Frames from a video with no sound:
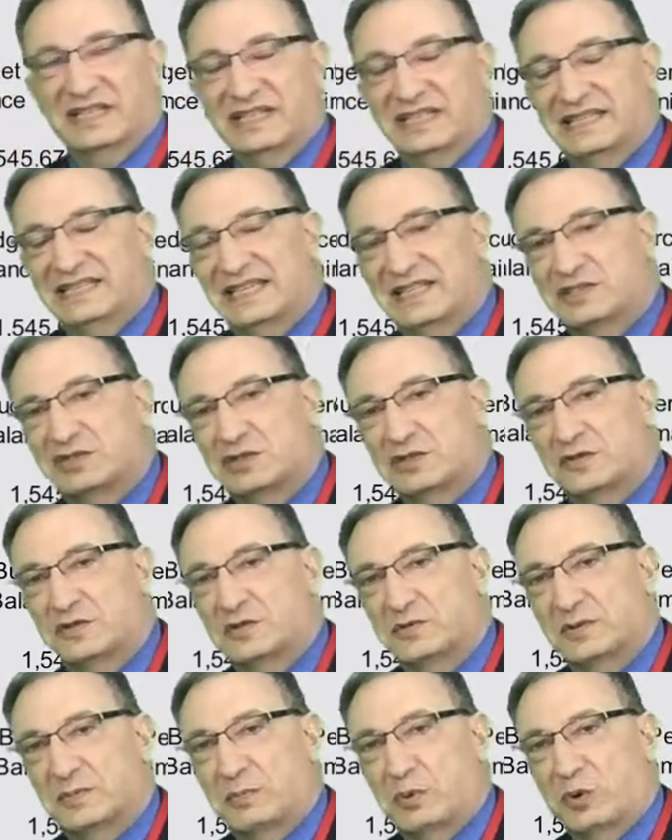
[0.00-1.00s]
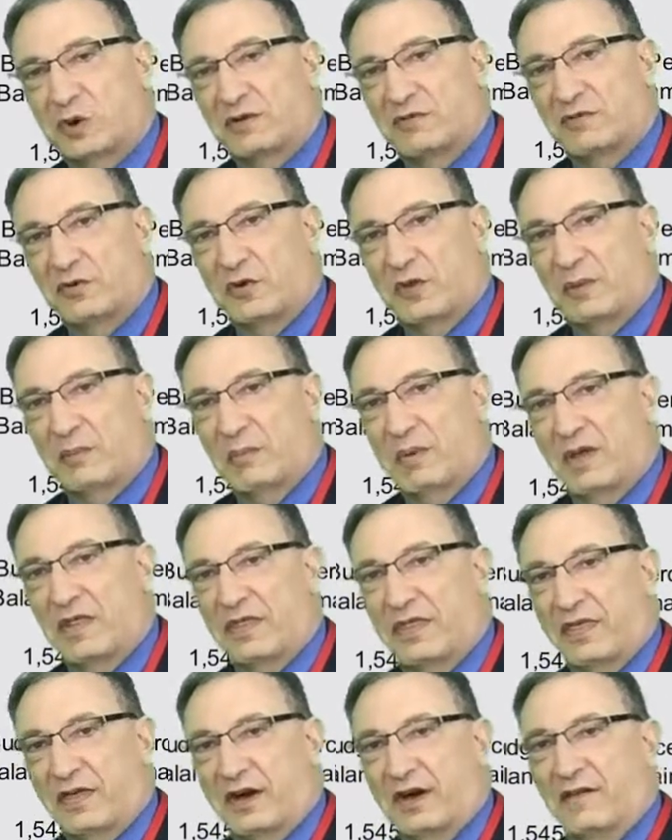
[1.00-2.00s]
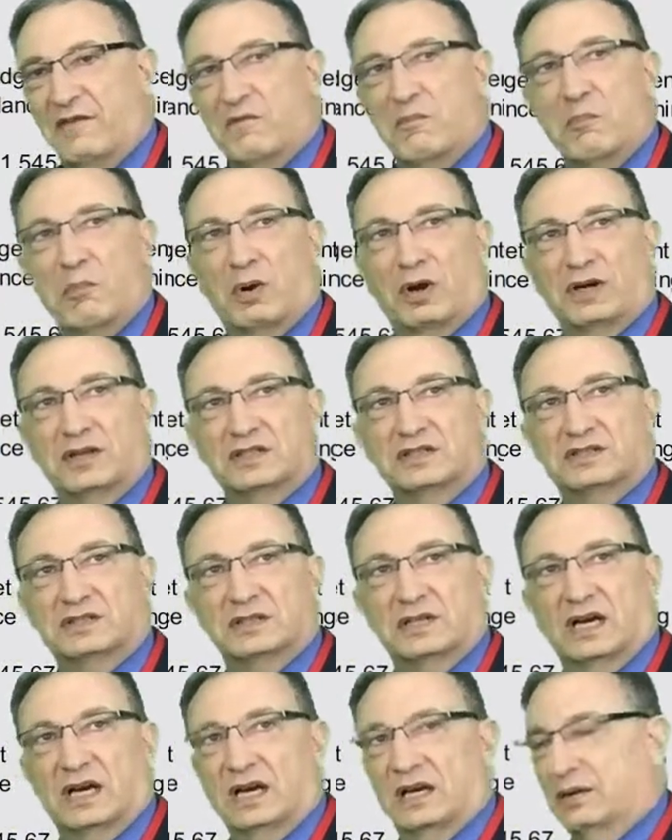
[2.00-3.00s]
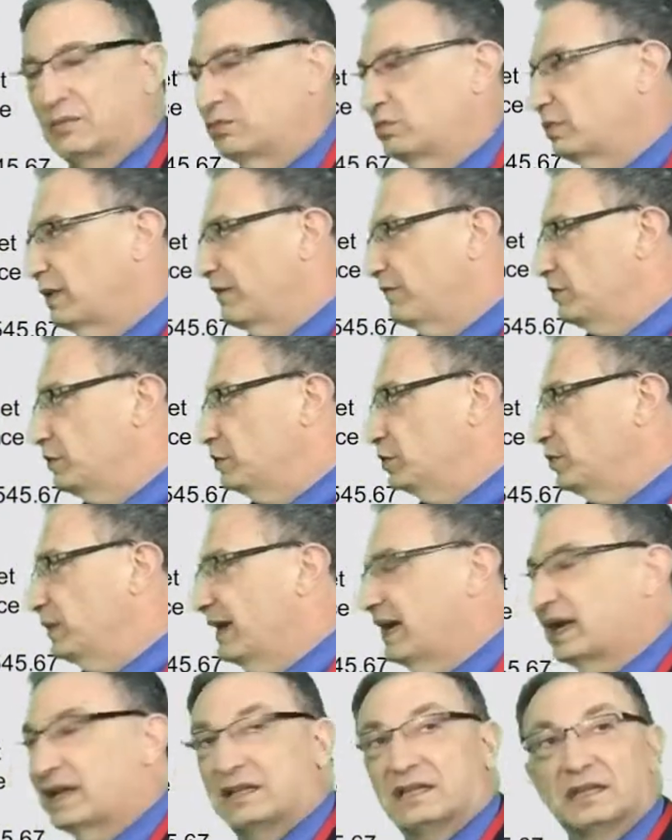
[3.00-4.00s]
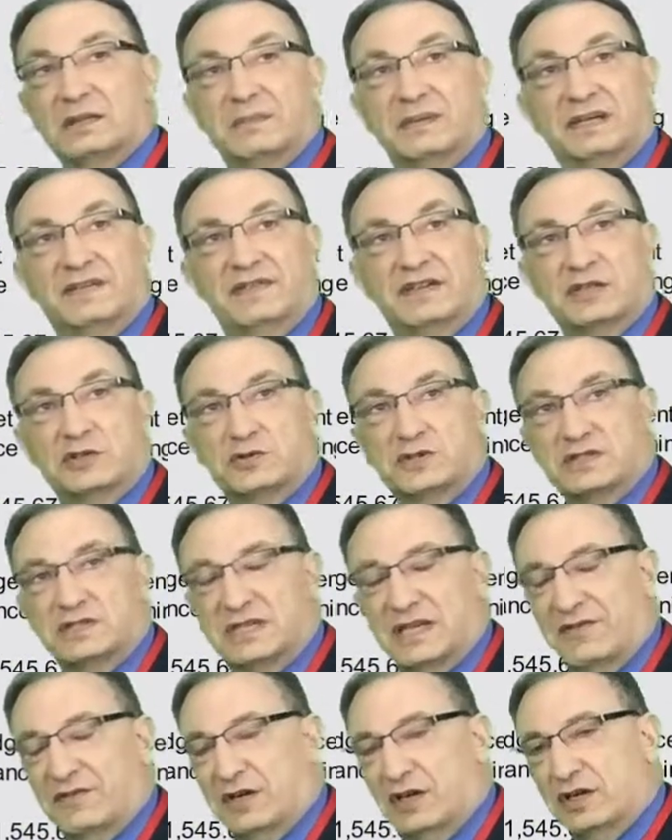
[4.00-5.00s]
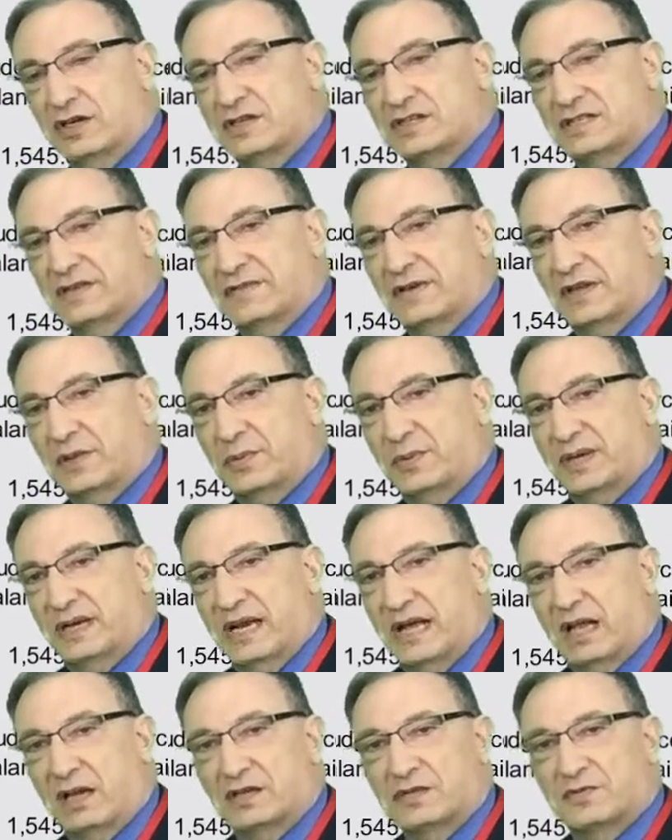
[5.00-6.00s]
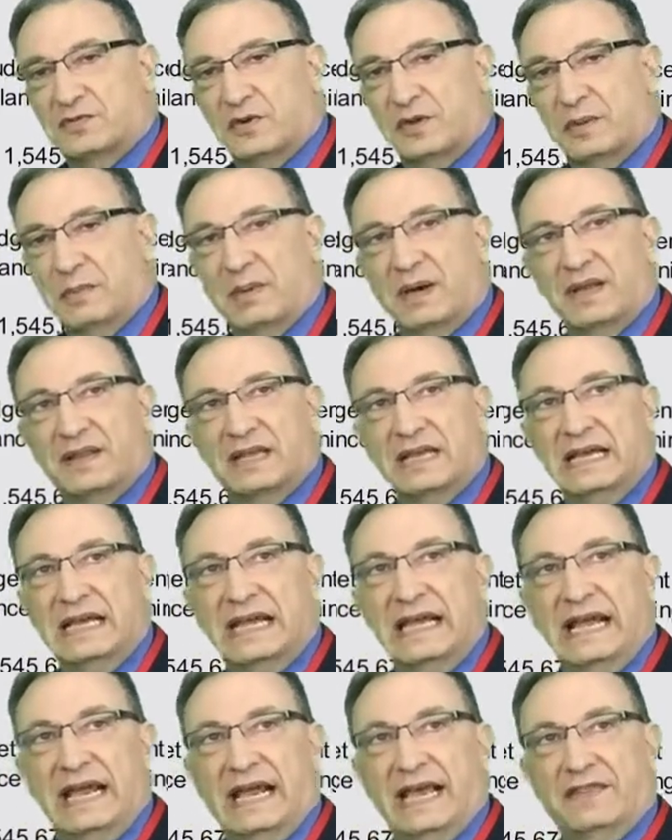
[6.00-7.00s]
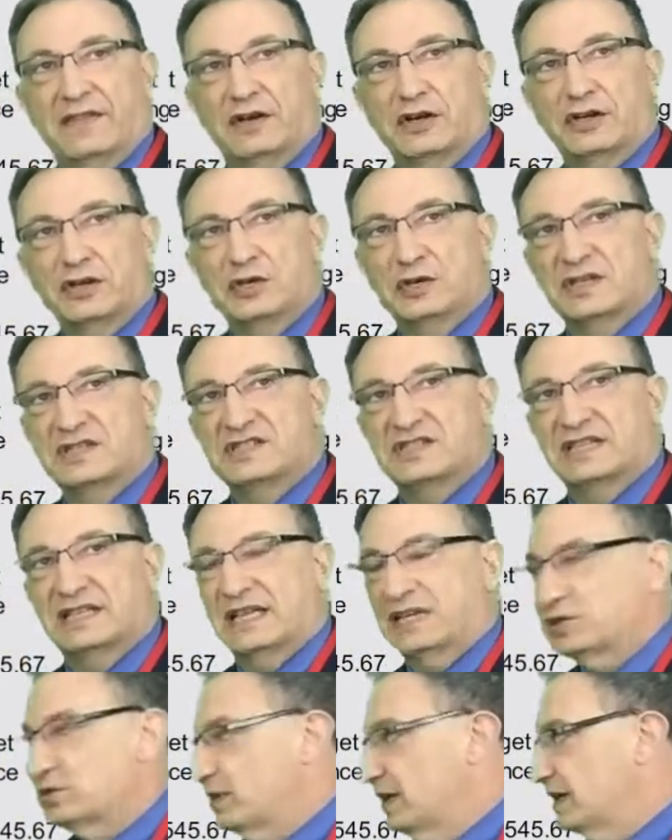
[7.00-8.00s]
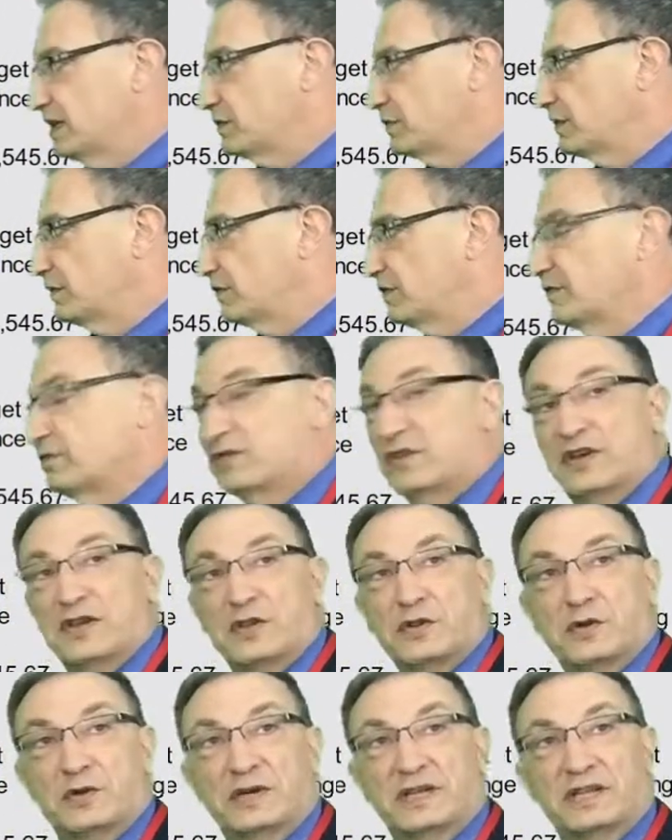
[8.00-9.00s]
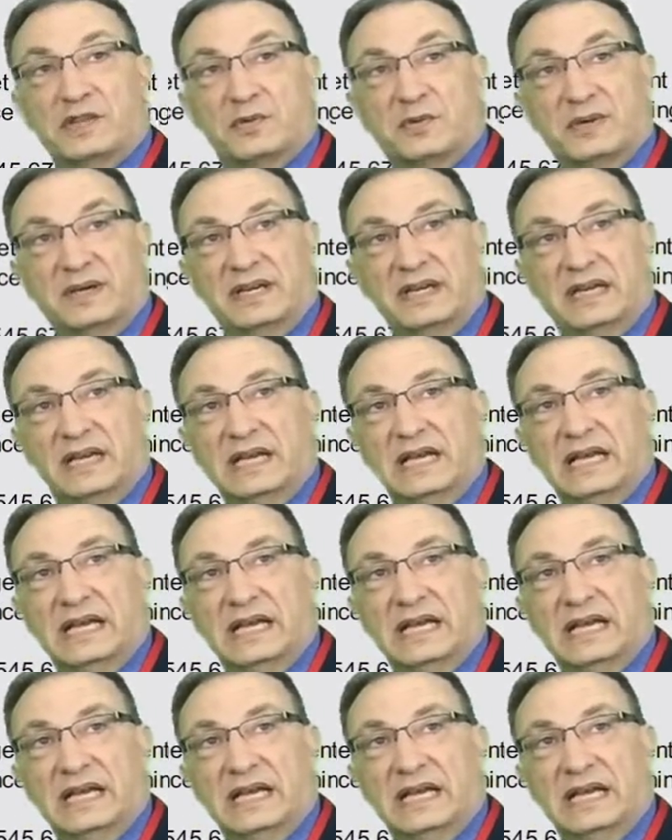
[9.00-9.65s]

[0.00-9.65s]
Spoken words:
the debt service report for the month of March. Revenue, we had a little bit of interest, $773 for the month, and there you can see that transfer from Fund 33